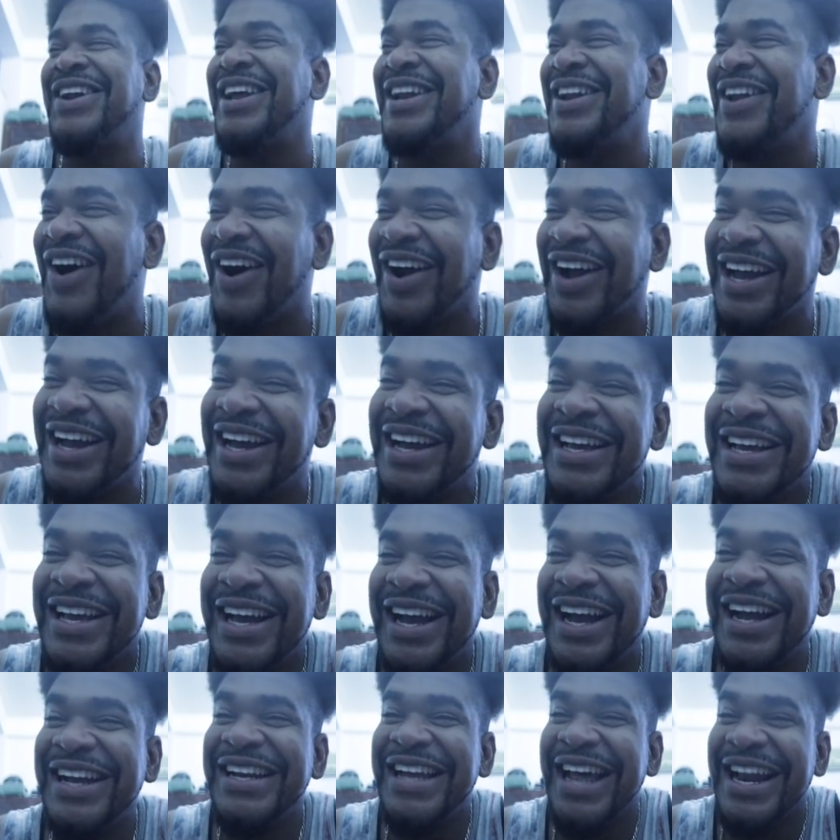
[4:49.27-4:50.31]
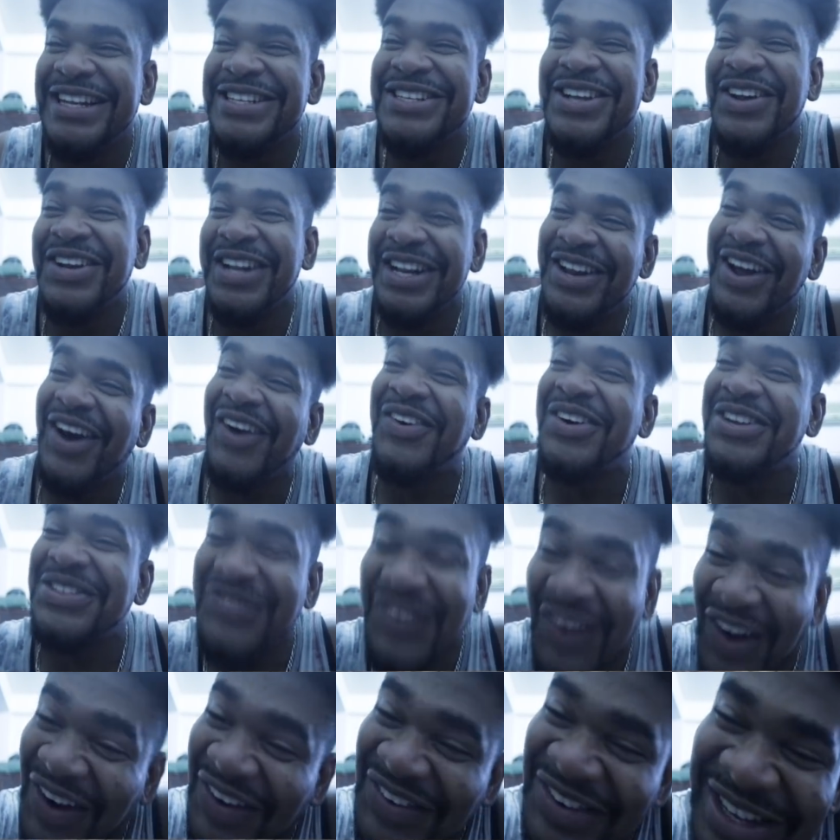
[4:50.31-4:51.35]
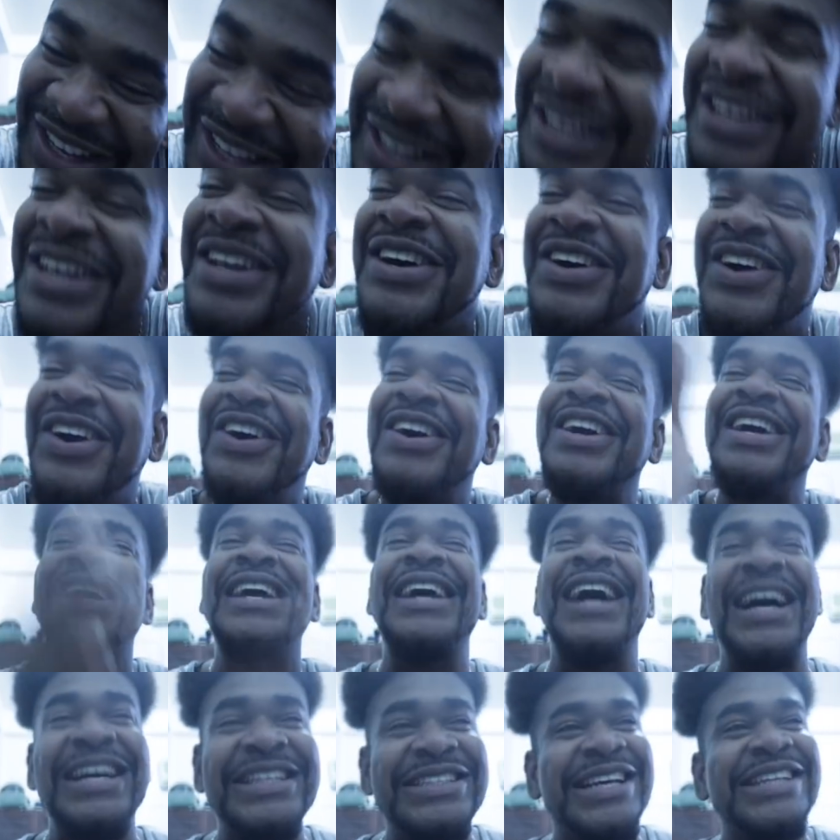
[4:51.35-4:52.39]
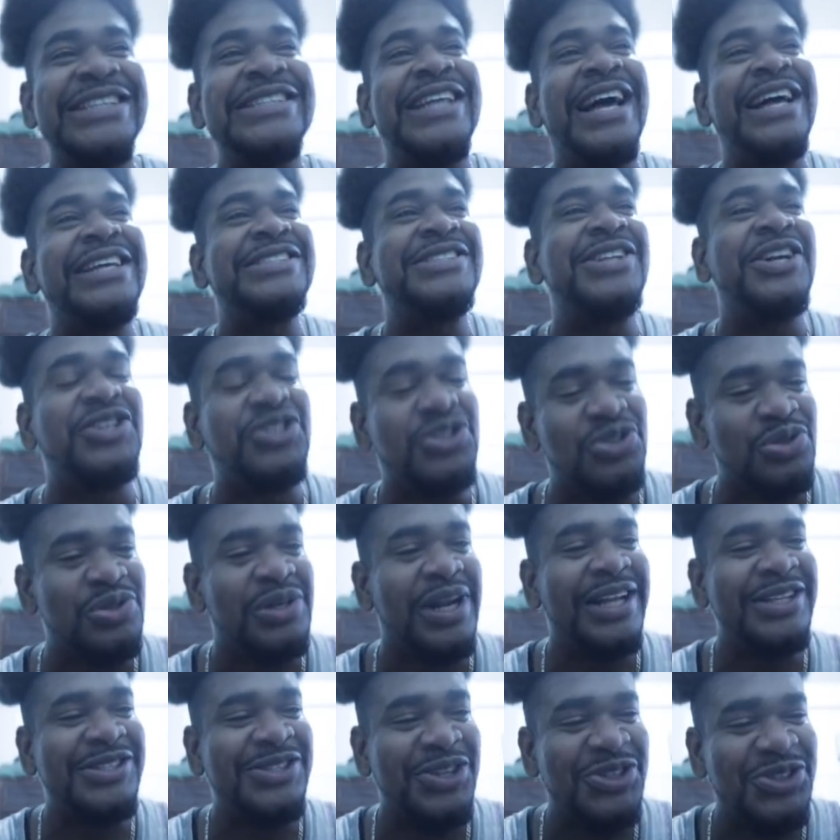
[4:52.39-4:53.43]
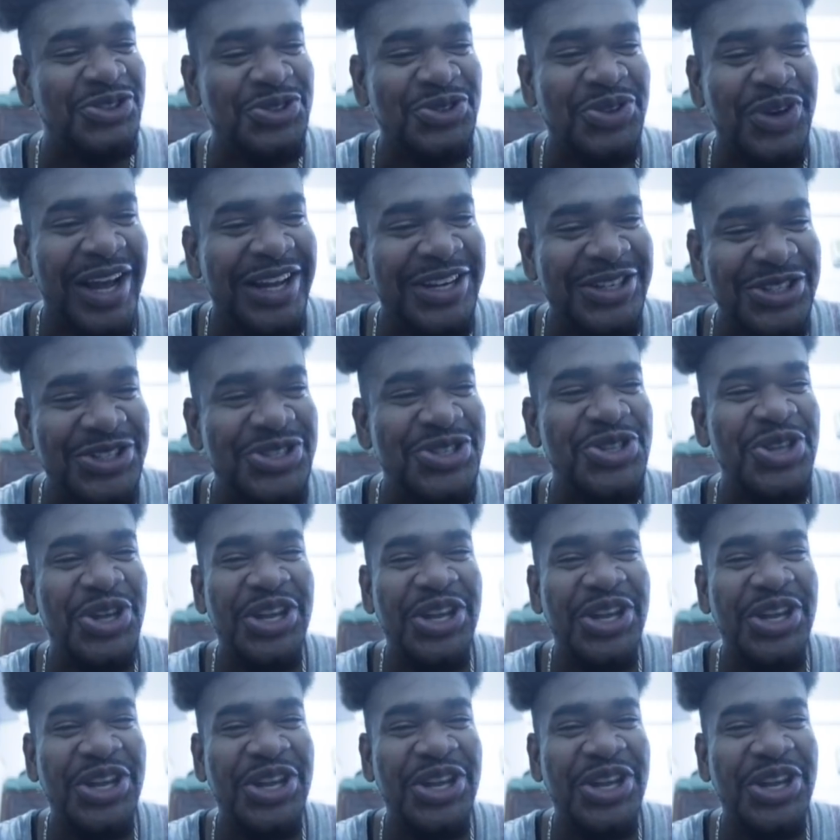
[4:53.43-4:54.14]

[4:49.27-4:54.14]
the dog, and that is how the dog was found. Okay, guys, that's not true. That's not true. I just